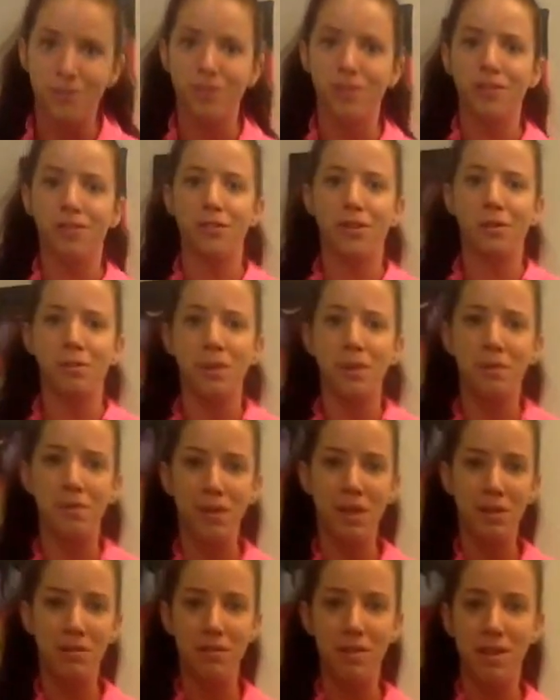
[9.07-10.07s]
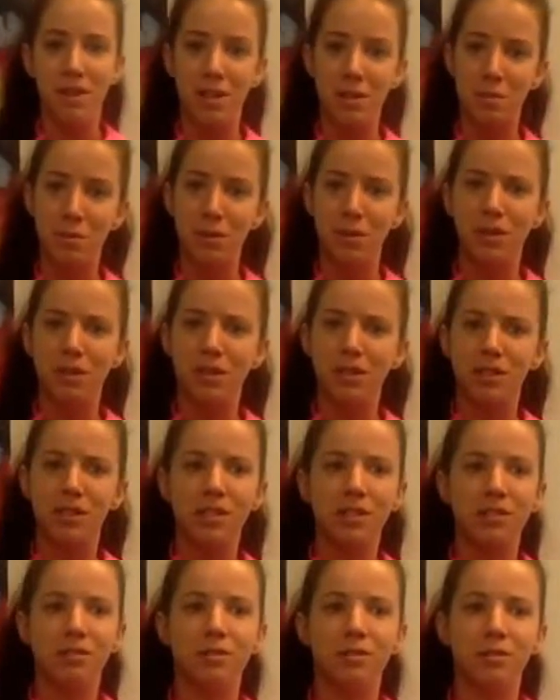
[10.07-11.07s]
for the 3-beat weave and I uploaded it to
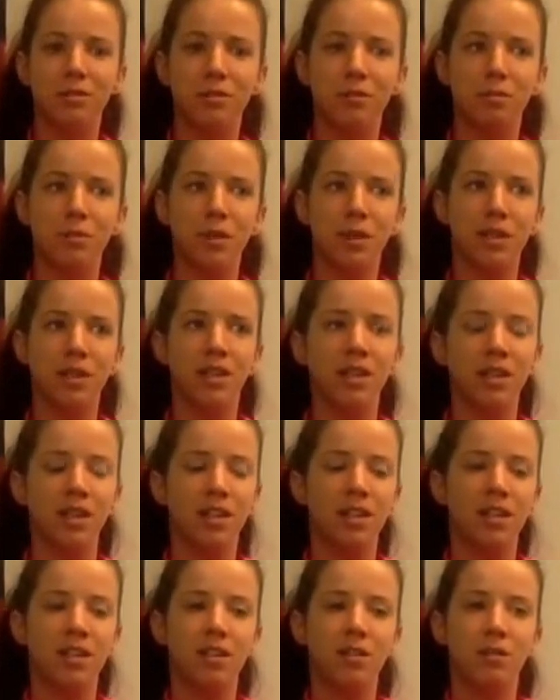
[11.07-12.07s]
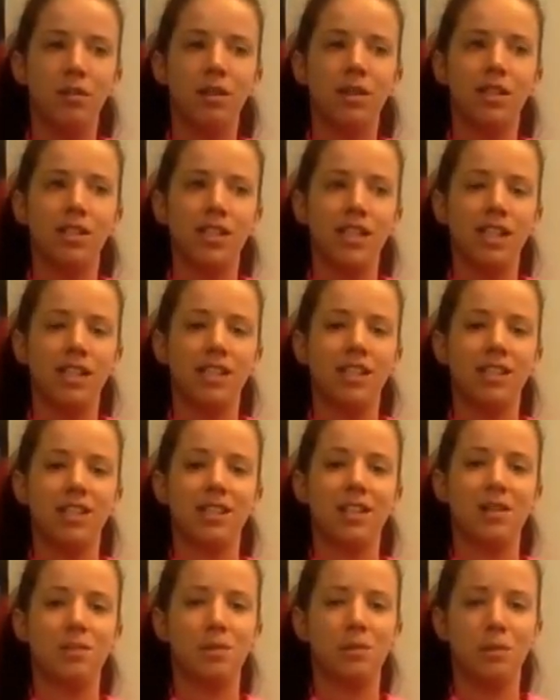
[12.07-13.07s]
YouTube, but when I checked it a
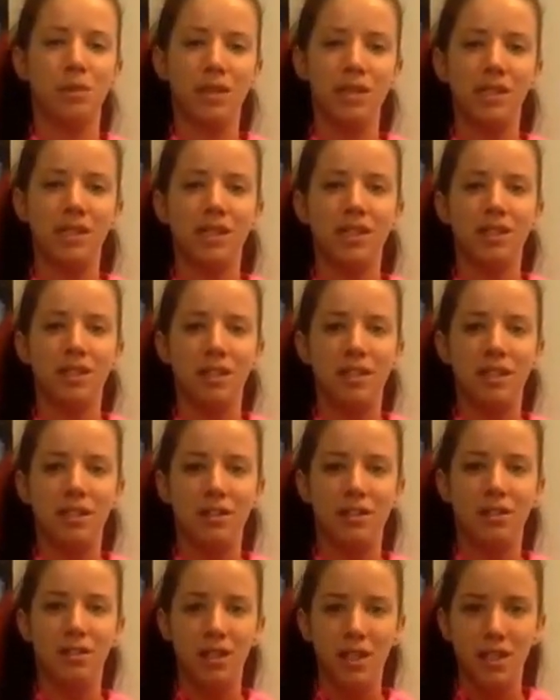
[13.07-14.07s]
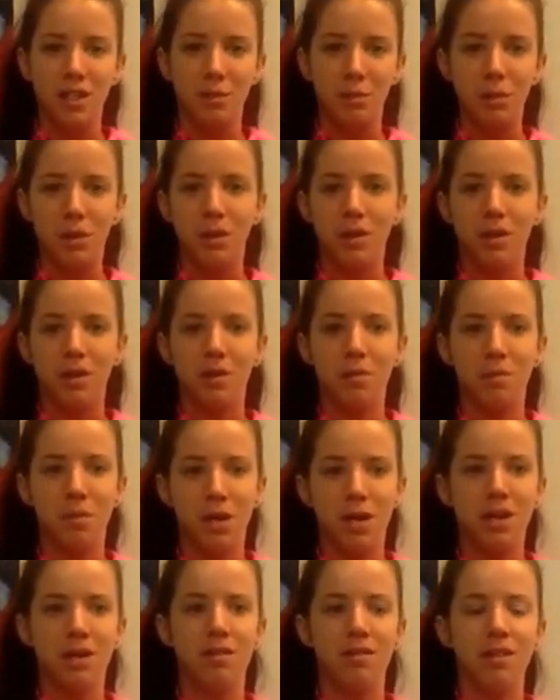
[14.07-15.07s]
couple minutes later, it only uploaded a
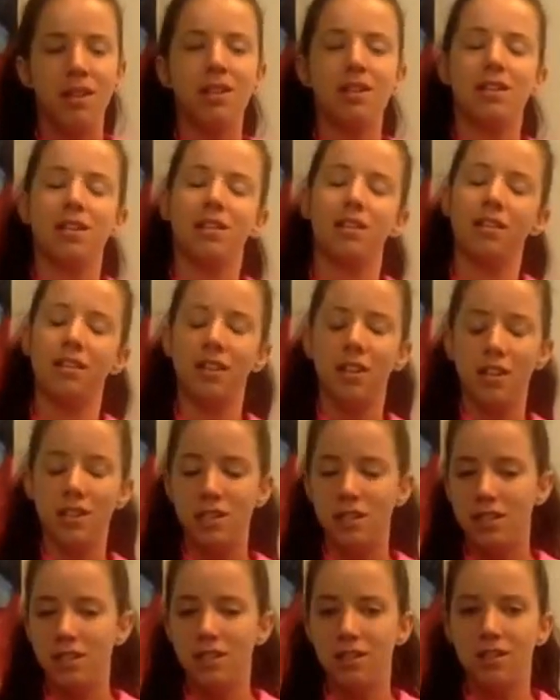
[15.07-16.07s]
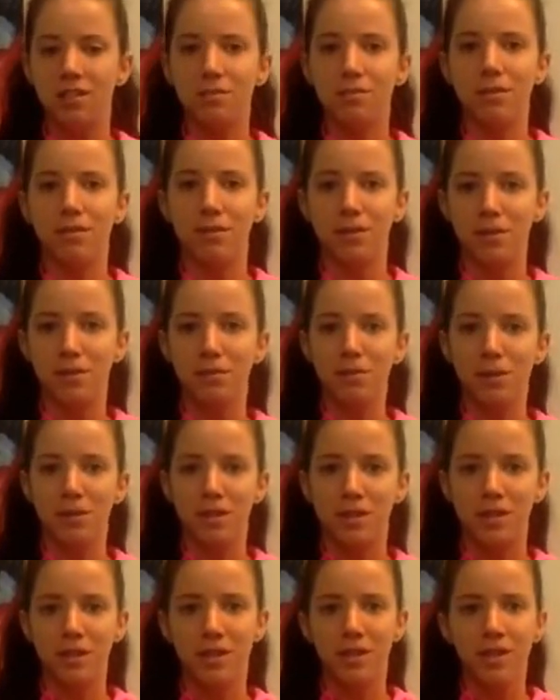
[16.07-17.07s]
minute of it and I had already deleted it off my phone
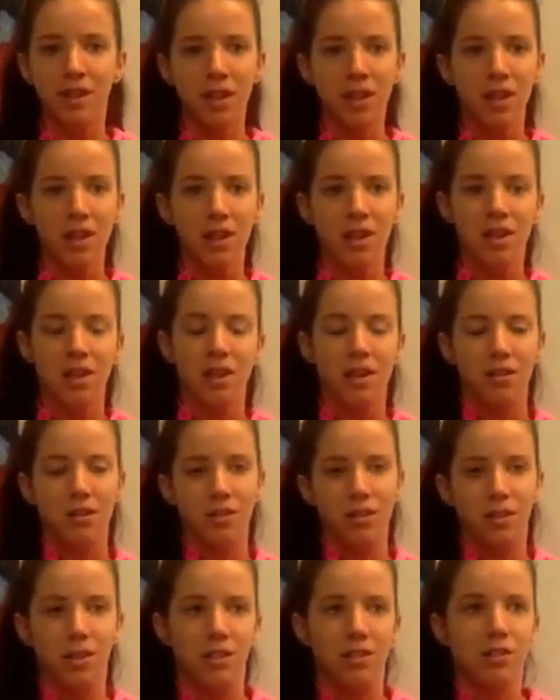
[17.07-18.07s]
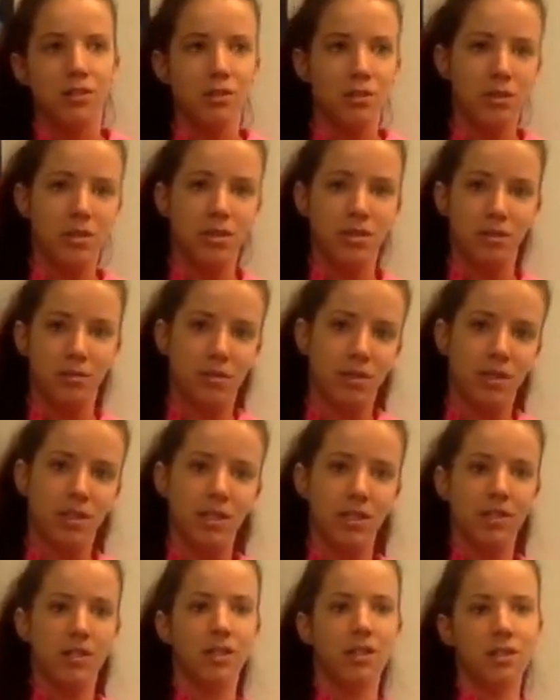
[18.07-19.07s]
because I was running out of storage. I wanted to
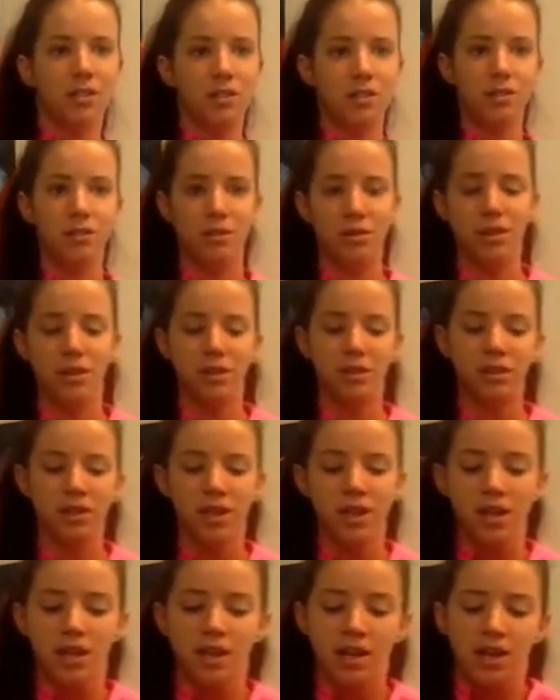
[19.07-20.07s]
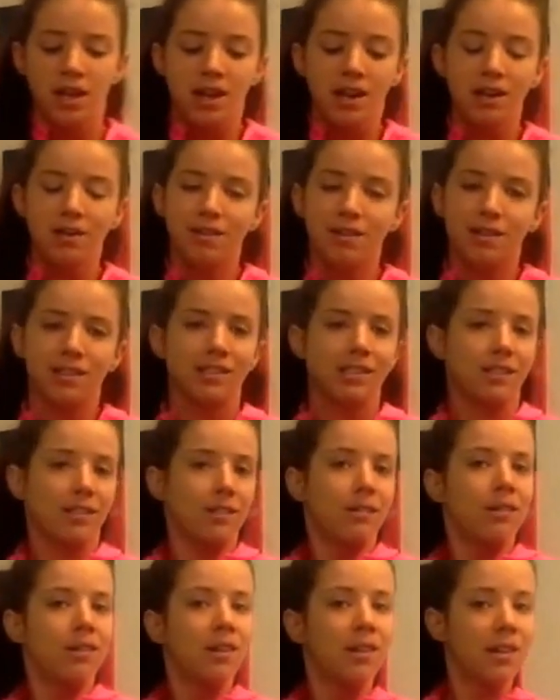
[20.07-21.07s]
teach another tutorial. Anyway, so
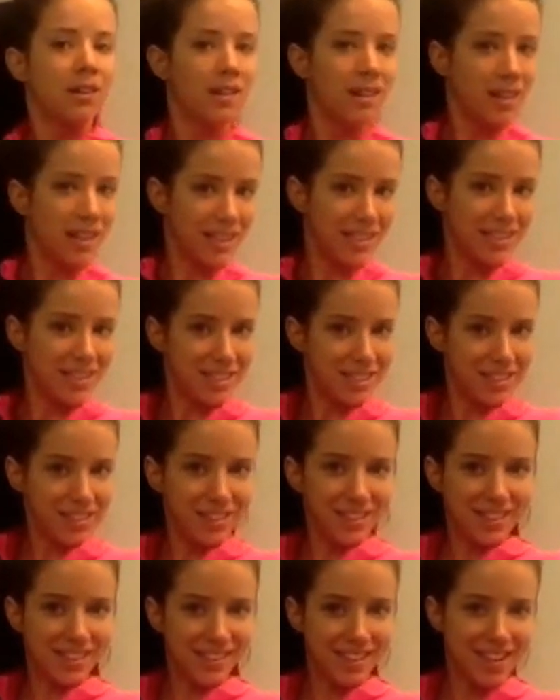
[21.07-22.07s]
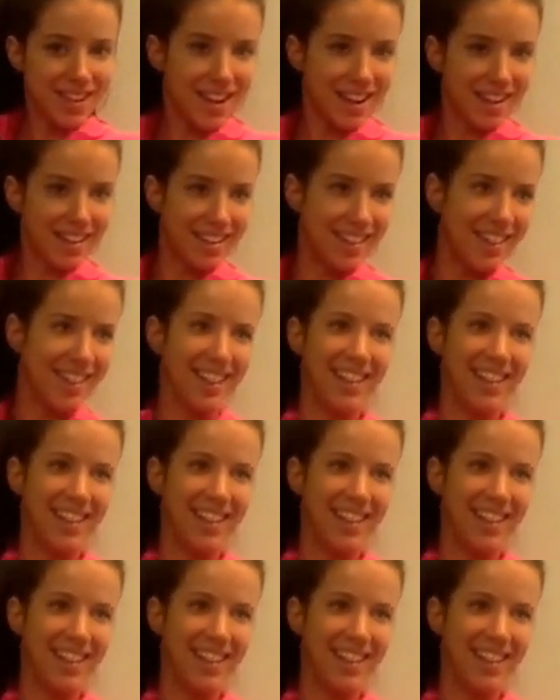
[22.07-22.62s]
let's do this again.